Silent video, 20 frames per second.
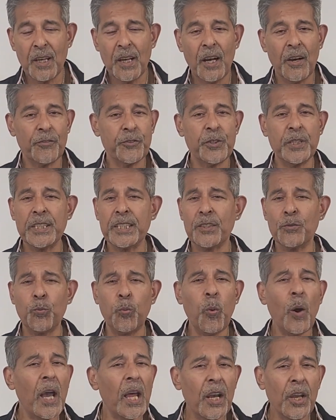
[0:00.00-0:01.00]
I've treated
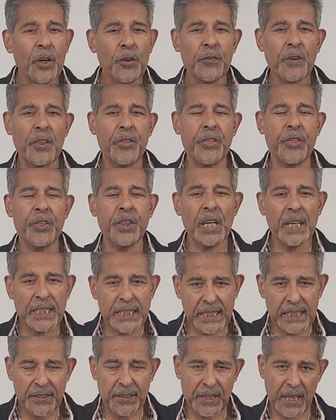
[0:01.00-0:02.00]
well over
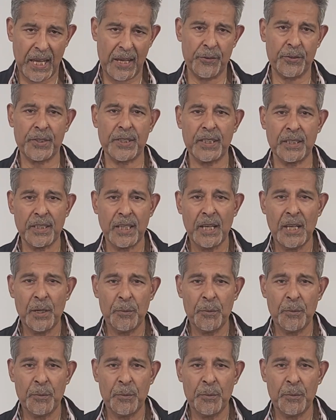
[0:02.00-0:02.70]
30,000